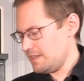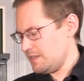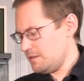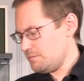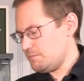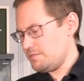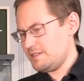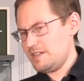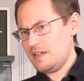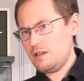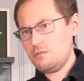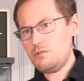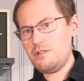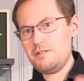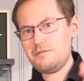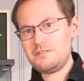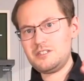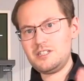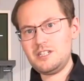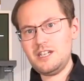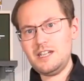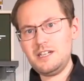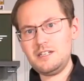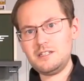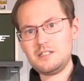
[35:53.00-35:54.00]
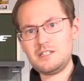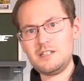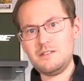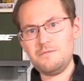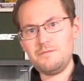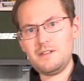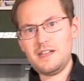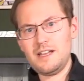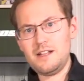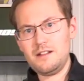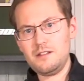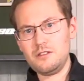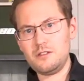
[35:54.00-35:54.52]
But now we have changed the
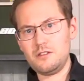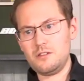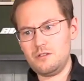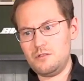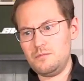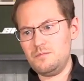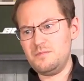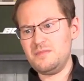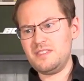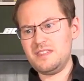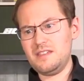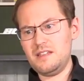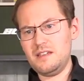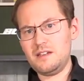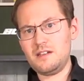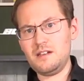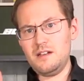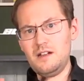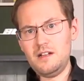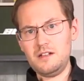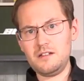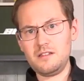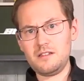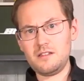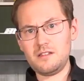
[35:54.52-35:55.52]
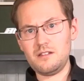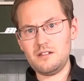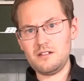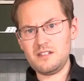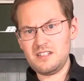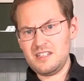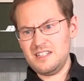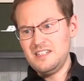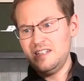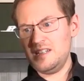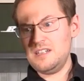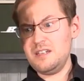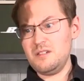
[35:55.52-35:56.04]
value, a
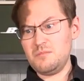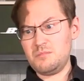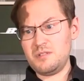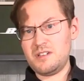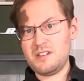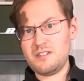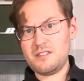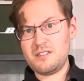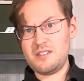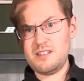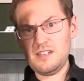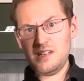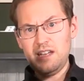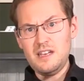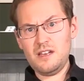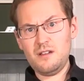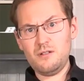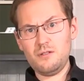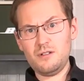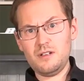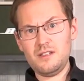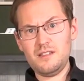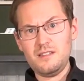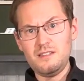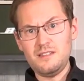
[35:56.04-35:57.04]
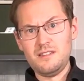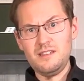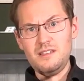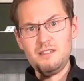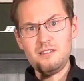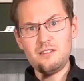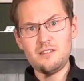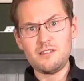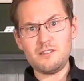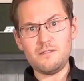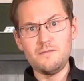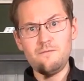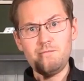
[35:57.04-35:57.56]
constant, because now
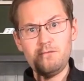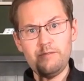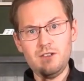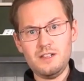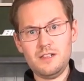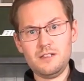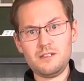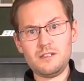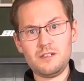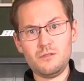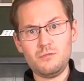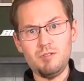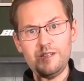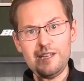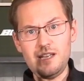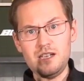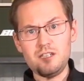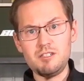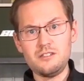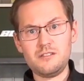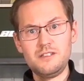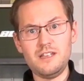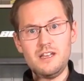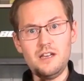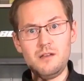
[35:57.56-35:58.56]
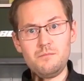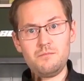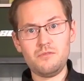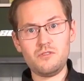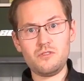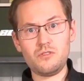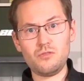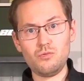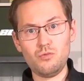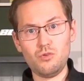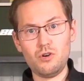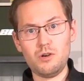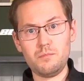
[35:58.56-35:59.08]
this filter will actually
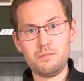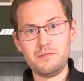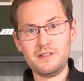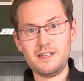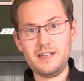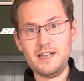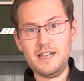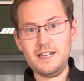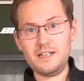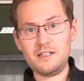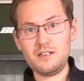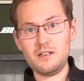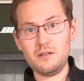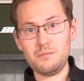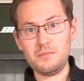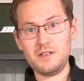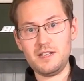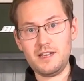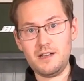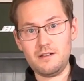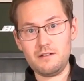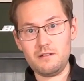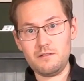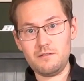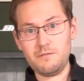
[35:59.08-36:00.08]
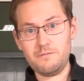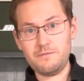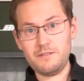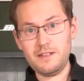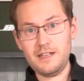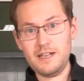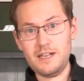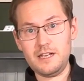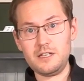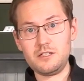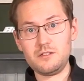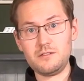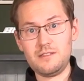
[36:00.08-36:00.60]
absorb light coming out of the
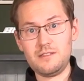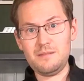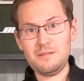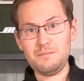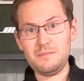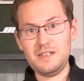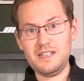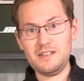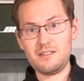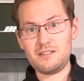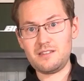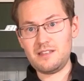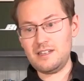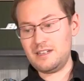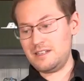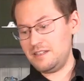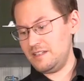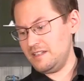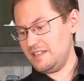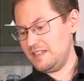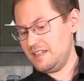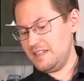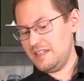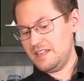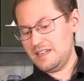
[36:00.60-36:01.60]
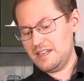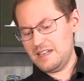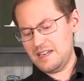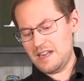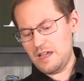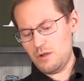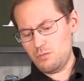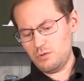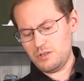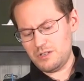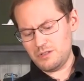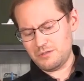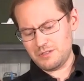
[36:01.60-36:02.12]
flash. means that
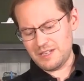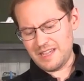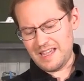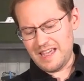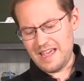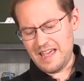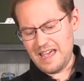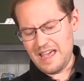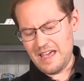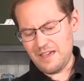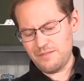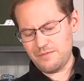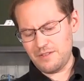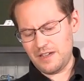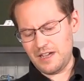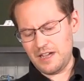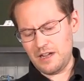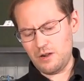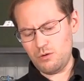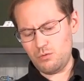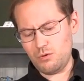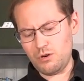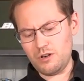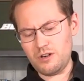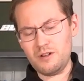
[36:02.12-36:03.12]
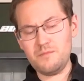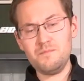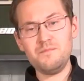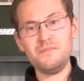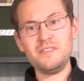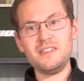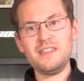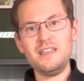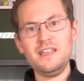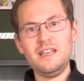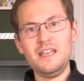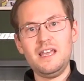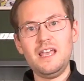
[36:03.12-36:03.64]
now we don't have our
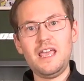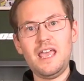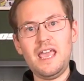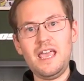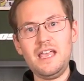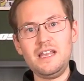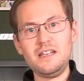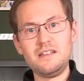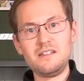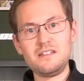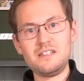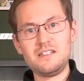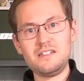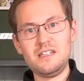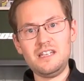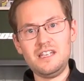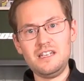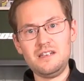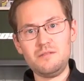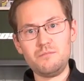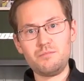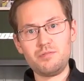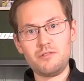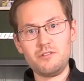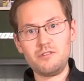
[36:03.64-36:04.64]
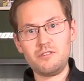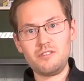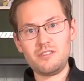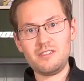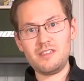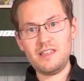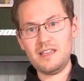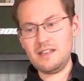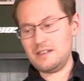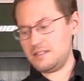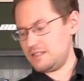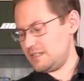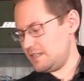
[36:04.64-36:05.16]

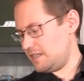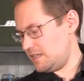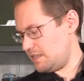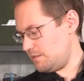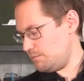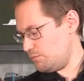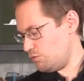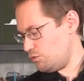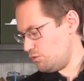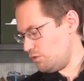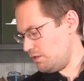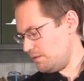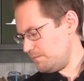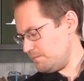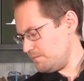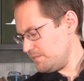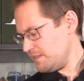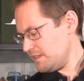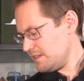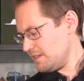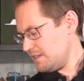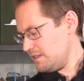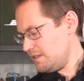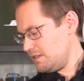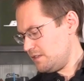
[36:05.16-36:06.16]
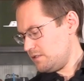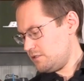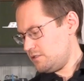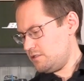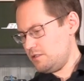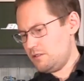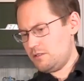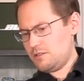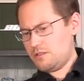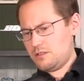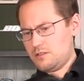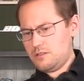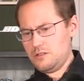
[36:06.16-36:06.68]
18% anymore.
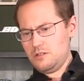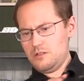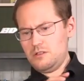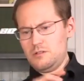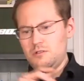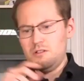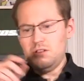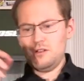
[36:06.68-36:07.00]
Just to